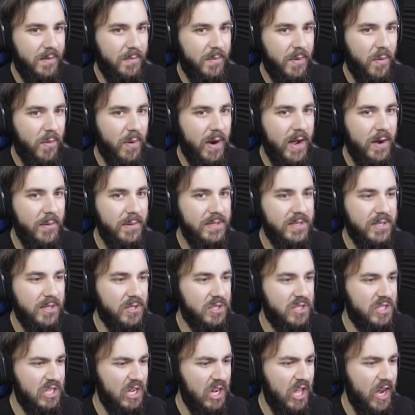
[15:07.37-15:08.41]
But why are we so
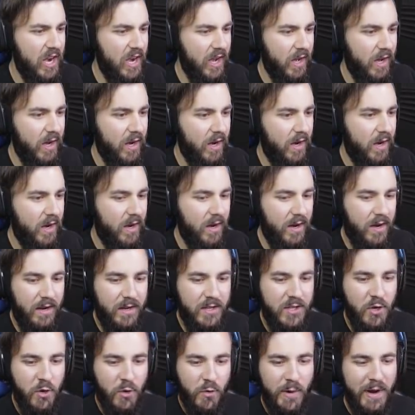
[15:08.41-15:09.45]
slow?
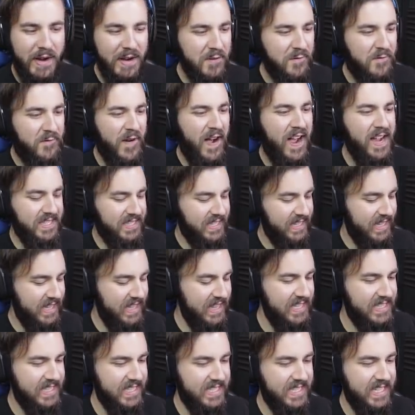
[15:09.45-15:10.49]
You were running faster than
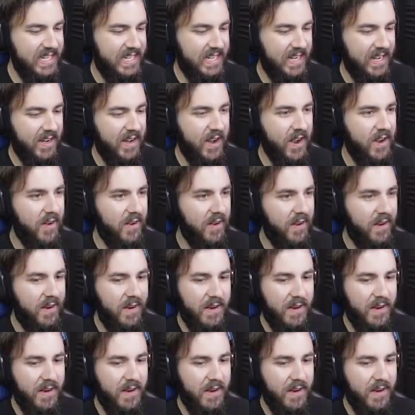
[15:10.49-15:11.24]
this a second ago.